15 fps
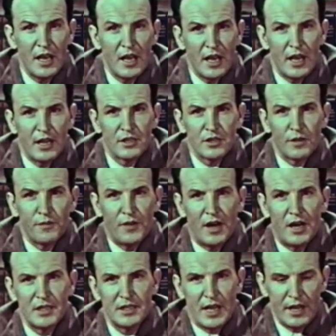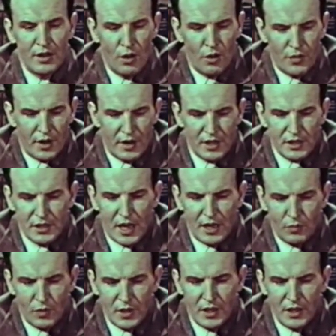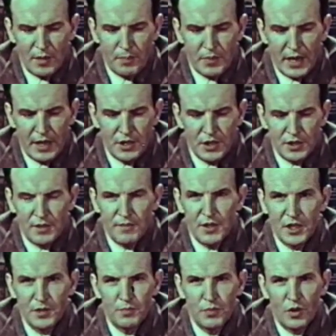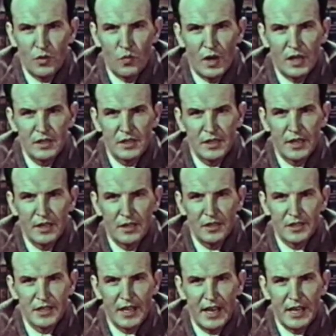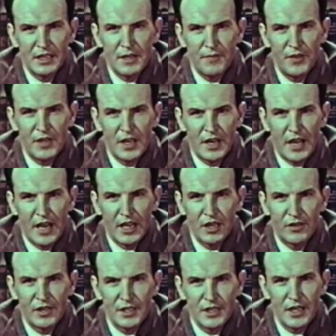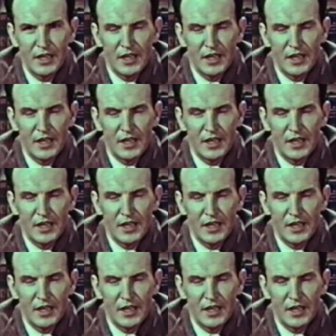And so far as I know, there is not within the pages of this book one single scientific inaccuracy,